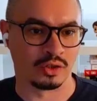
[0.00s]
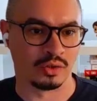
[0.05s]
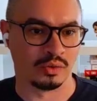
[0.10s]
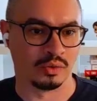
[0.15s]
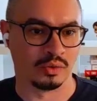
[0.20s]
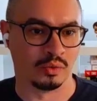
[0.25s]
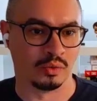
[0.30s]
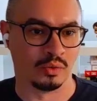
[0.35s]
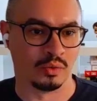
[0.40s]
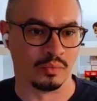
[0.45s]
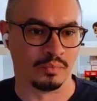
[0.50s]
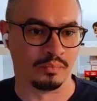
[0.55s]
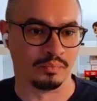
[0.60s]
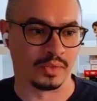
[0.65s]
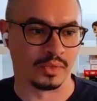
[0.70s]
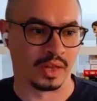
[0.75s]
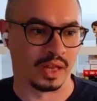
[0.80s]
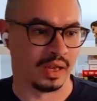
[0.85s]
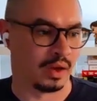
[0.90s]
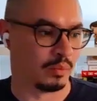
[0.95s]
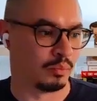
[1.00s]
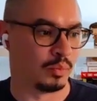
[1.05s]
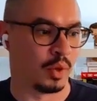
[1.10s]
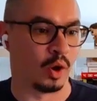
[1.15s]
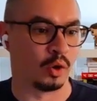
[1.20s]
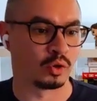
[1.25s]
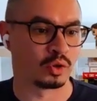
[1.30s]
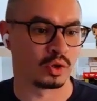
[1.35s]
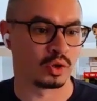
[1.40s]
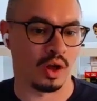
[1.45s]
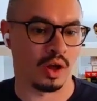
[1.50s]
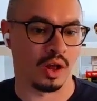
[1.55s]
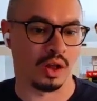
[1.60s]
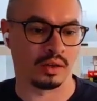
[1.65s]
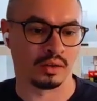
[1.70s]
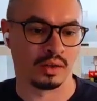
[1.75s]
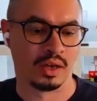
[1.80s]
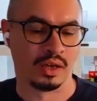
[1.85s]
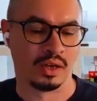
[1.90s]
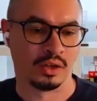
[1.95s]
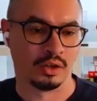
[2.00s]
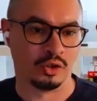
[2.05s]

to post call,